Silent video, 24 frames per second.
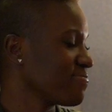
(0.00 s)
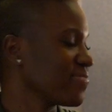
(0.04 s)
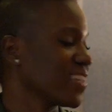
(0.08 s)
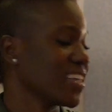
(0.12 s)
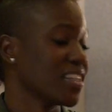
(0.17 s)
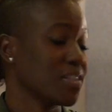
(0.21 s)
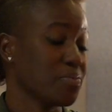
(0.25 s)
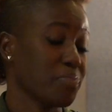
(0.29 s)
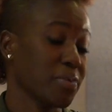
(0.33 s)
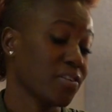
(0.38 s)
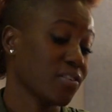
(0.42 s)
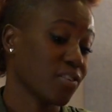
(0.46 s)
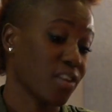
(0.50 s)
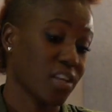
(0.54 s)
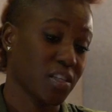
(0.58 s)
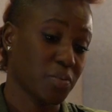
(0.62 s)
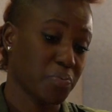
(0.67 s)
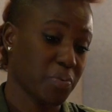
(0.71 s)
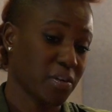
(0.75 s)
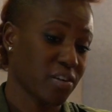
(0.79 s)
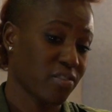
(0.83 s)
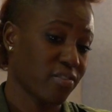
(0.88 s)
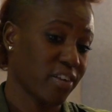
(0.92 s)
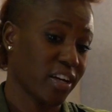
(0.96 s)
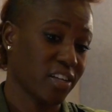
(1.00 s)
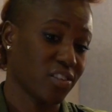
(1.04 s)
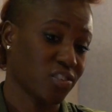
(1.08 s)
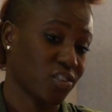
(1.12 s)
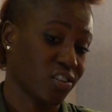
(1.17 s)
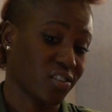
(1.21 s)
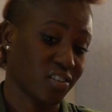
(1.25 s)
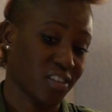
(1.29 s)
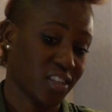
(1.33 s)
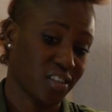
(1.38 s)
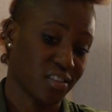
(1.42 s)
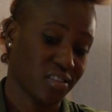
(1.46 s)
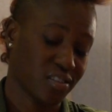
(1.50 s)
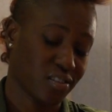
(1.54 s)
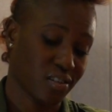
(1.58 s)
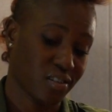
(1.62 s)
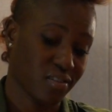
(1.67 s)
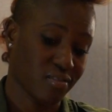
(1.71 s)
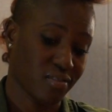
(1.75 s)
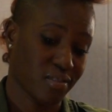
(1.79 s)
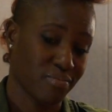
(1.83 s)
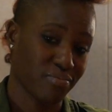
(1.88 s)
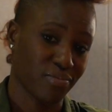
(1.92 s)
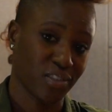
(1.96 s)
It's been it's been a great journey, and so
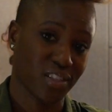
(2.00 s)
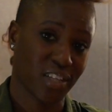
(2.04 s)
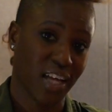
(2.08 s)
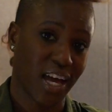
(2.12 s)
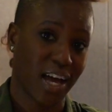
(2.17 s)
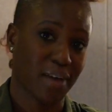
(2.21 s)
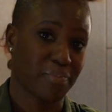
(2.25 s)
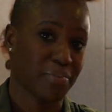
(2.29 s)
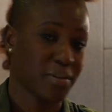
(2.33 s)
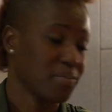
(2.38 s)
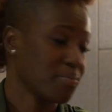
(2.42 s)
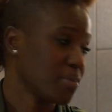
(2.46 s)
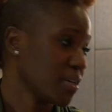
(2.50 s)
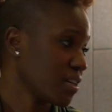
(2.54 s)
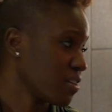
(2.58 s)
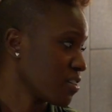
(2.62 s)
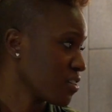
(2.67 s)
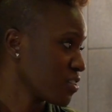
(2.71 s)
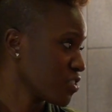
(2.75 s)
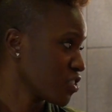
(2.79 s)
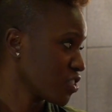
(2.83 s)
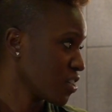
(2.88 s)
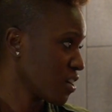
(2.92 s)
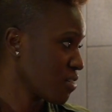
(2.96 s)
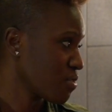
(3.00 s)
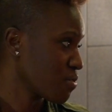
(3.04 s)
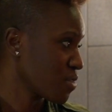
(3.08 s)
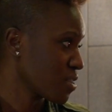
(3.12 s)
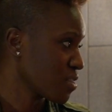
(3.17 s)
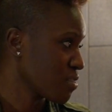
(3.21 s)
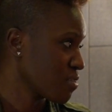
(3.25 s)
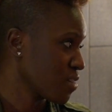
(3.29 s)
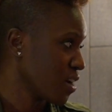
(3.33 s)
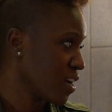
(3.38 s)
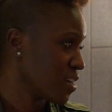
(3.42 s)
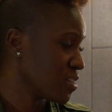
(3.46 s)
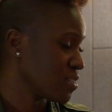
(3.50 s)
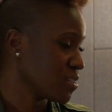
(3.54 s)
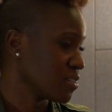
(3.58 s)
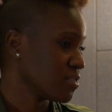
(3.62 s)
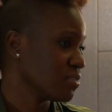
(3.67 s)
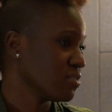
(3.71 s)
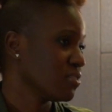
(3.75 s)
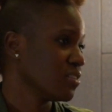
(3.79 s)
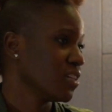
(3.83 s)
I'm really happy to be here and share it with you guys. And